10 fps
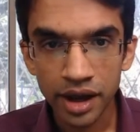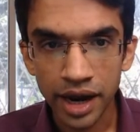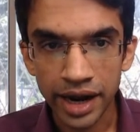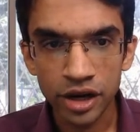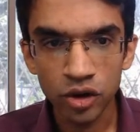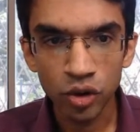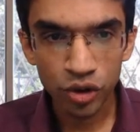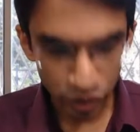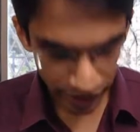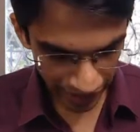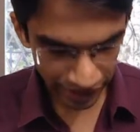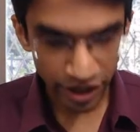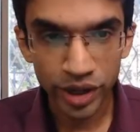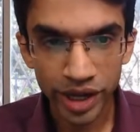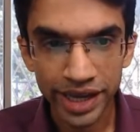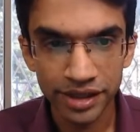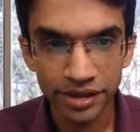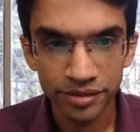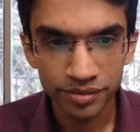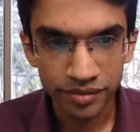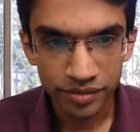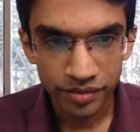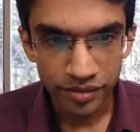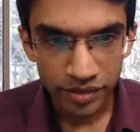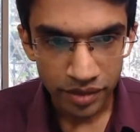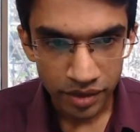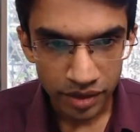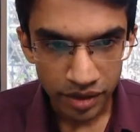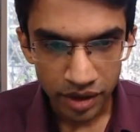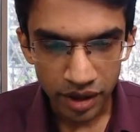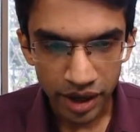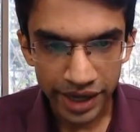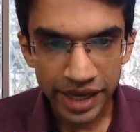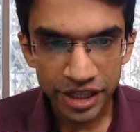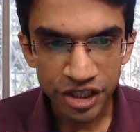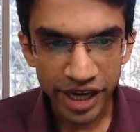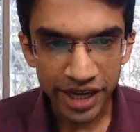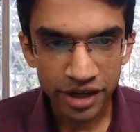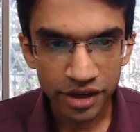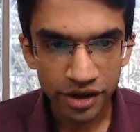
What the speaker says: and I'll go to tag crowd again. Again, I'll check